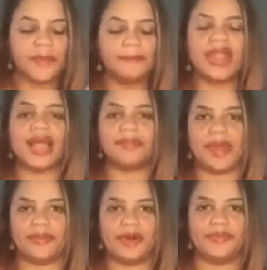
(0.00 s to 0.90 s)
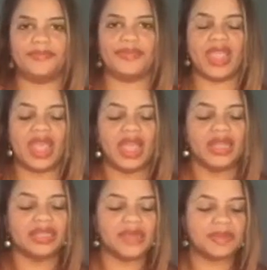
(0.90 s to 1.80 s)
black pepper,
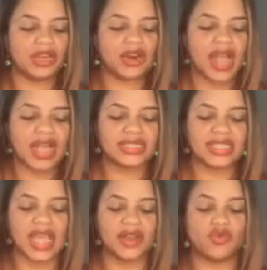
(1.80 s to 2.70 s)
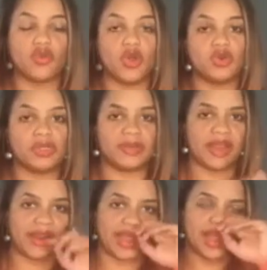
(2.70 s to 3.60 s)
lemongrass, and
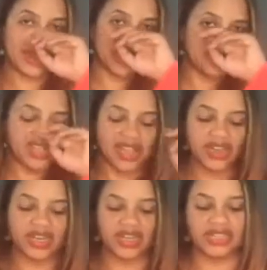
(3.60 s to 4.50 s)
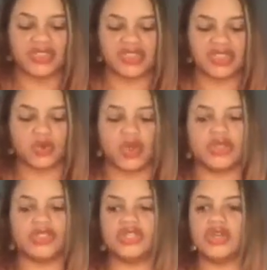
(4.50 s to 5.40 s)
rosemary. And here's how you're going to use these
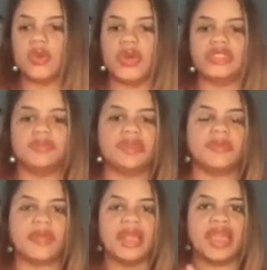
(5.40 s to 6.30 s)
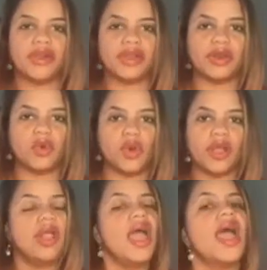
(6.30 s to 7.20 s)
oils. You're going to put them in a carrier
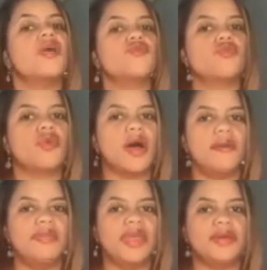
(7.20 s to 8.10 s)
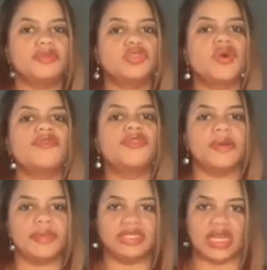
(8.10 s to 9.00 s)
oil and rub them, do a
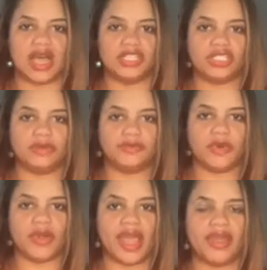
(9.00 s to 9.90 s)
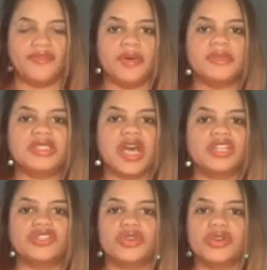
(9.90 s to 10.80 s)
foot massage. Okay, foot
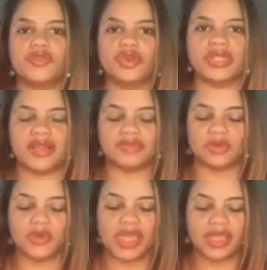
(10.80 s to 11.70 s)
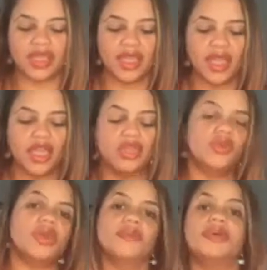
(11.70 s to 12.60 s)
massage 3 to 4 times a week.
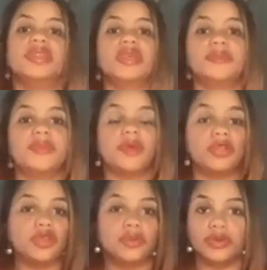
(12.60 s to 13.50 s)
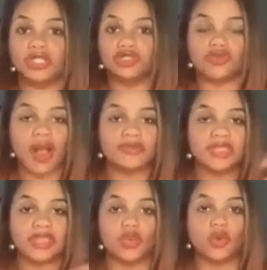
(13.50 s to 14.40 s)
You can put
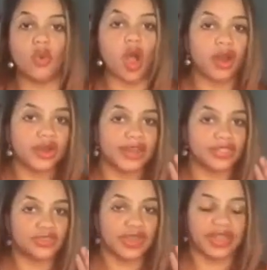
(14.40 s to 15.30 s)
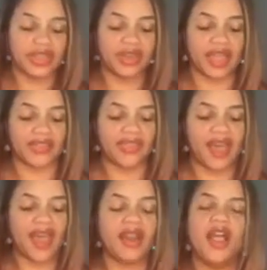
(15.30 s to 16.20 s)
drops in your water and drink it like
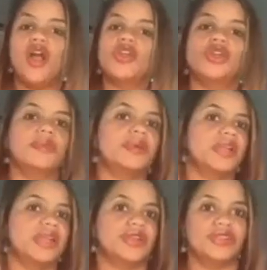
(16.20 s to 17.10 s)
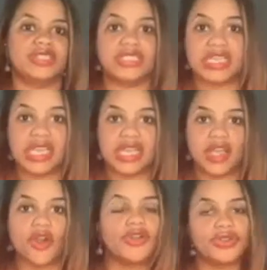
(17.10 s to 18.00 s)
that. You can put it in your tea,
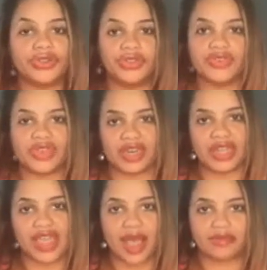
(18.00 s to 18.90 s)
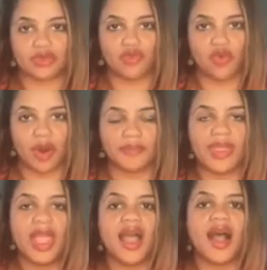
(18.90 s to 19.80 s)
or you can use it in a capsule form.
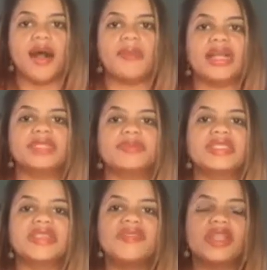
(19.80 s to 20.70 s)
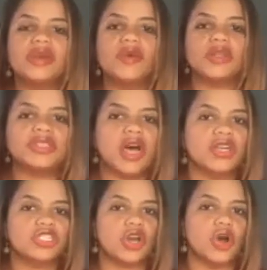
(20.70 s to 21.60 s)
I specifically want to
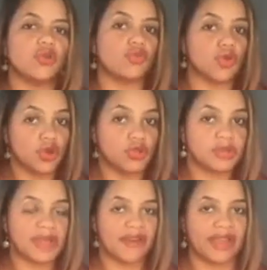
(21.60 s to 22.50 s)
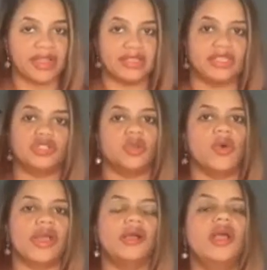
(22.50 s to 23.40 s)
touch on rosemary essential
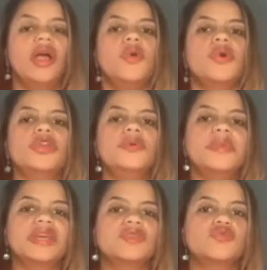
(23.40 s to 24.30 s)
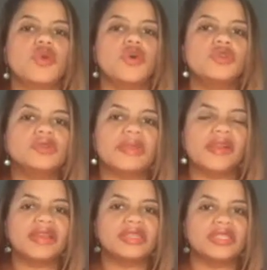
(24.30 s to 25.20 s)
oil. When you mix
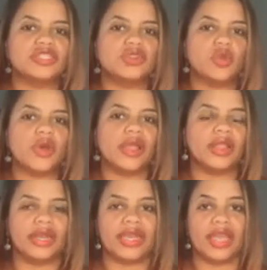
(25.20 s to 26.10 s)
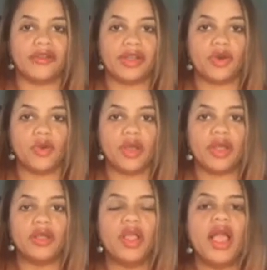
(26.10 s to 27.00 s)
rosemary essential oil in a carrier
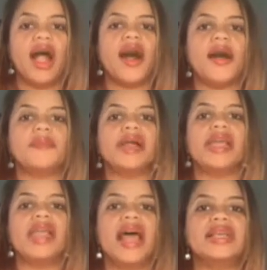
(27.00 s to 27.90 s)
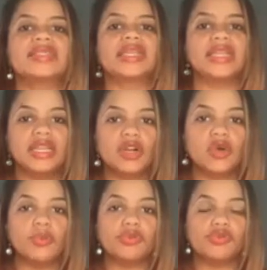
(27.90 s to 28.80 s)
oil, it has
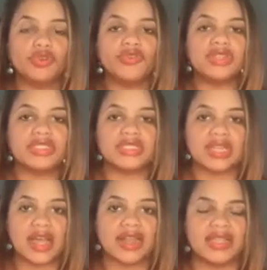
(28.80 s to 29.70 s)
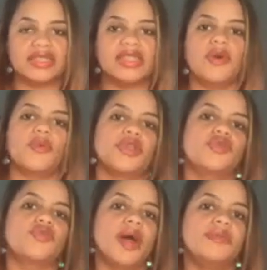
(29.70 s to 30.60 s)
clinical proven studies that when
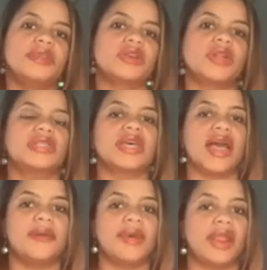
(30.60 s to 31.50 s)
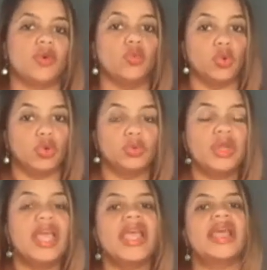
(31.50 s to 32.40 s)
you rub this on a diabetic
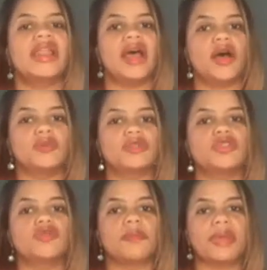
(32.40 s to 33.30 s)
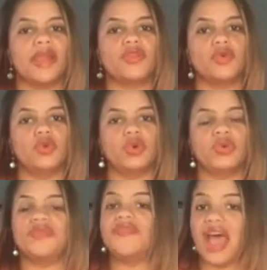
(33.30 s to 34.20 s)
wound, it helps to repair the
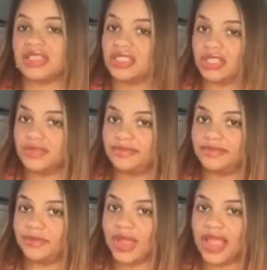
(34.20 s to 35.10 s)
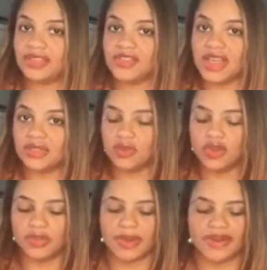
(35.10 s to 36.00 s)
wound faster. Okay, so that's
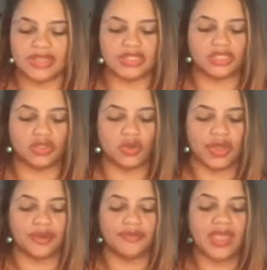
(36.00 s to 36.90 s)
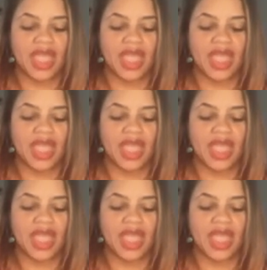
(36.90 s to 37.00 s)
rosemary essential oil.